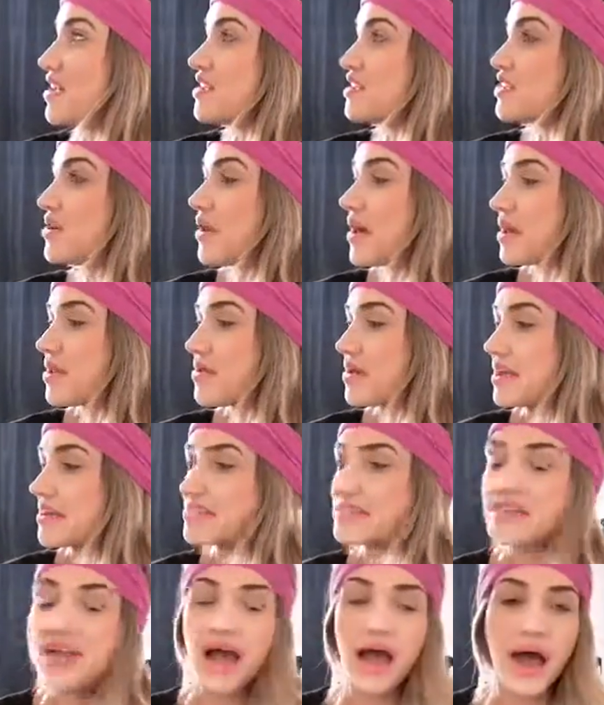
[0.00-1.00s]
So
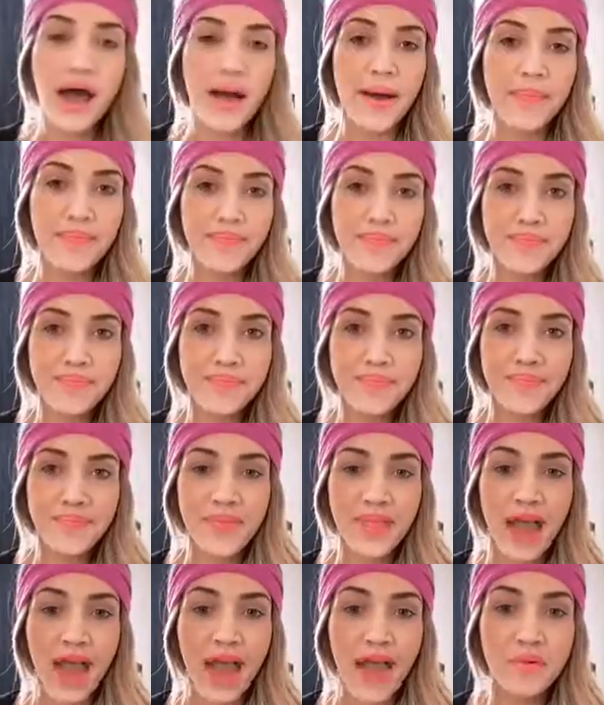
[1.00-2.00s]
anyways,
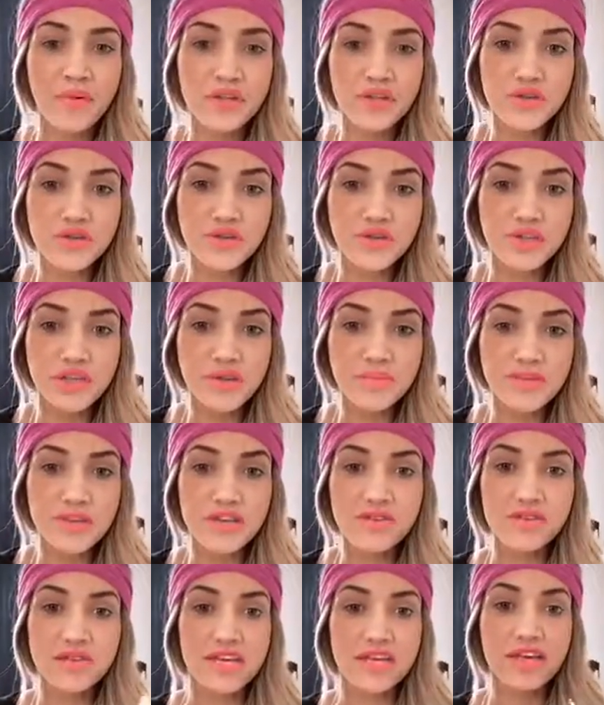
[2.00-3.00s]
I would usually be
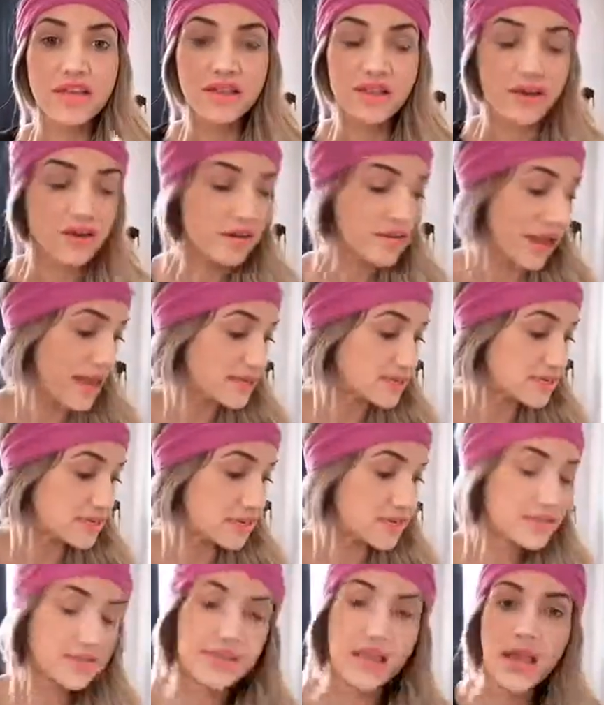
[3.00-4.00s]
using clear
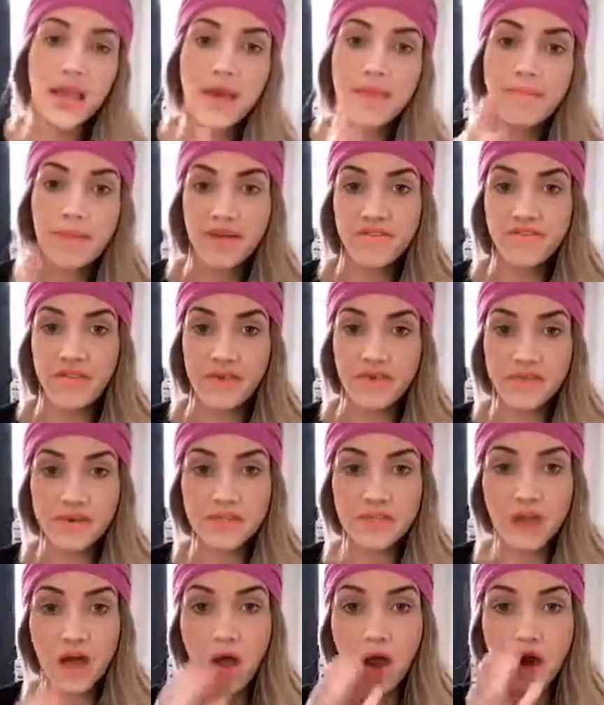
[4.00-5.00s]
elastics. My
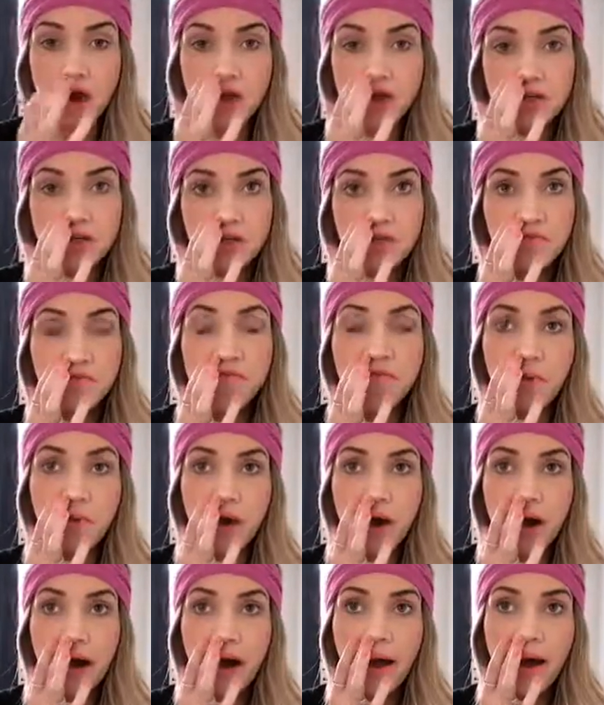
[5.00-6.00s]
favorites are
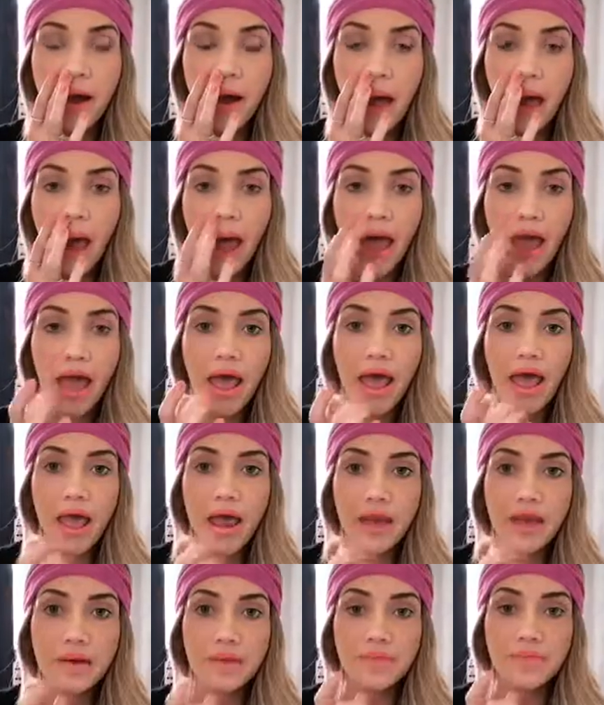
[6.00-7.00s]
Sephora
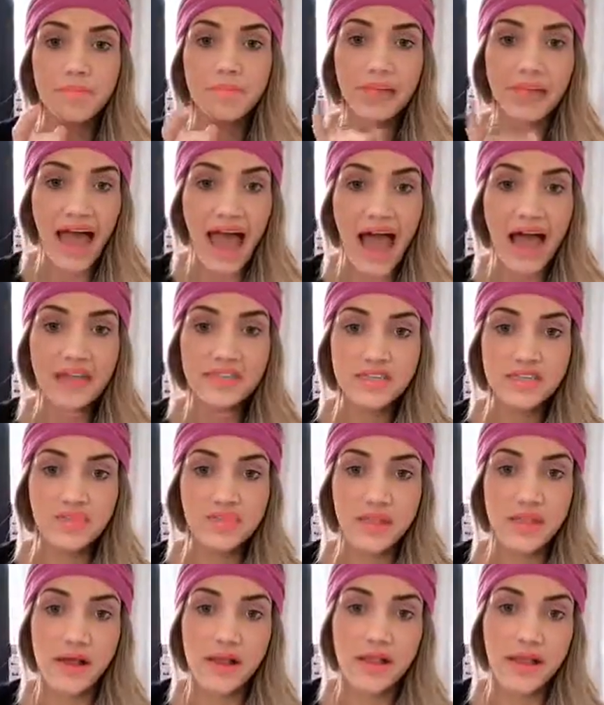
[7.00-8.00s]
and Blacks,
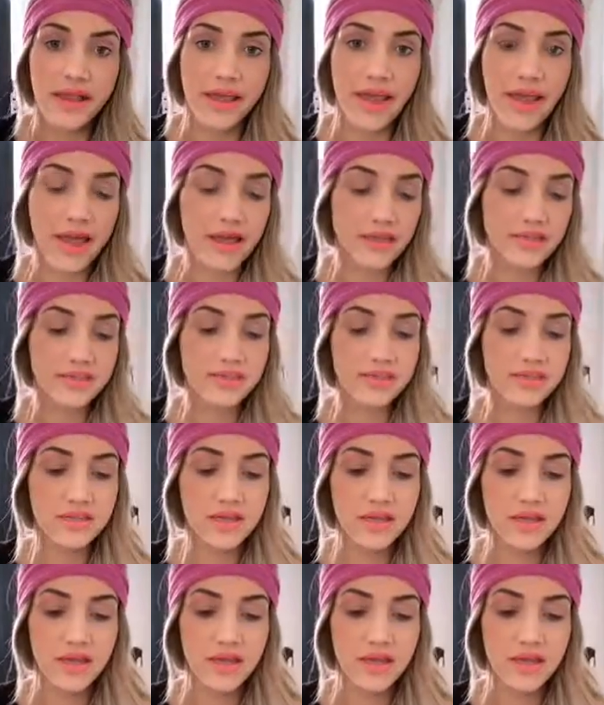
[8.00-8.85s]
B-L-A-X.